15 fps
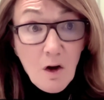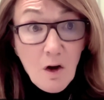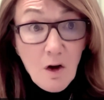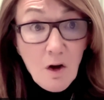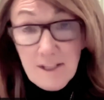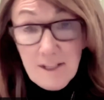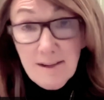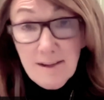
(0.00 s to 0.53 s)

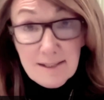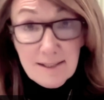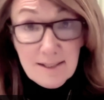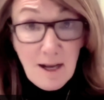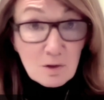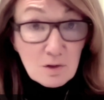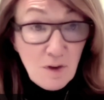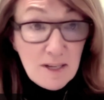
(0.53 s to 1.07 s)
Obviously,
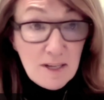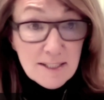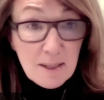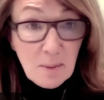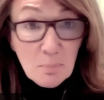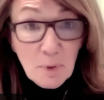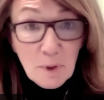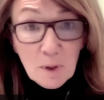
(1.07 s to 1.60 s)
it sounds very
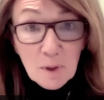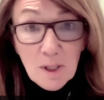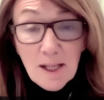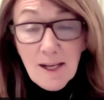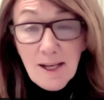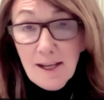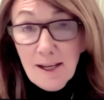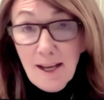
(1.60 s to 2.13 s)

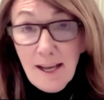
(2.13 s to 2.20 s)
simple,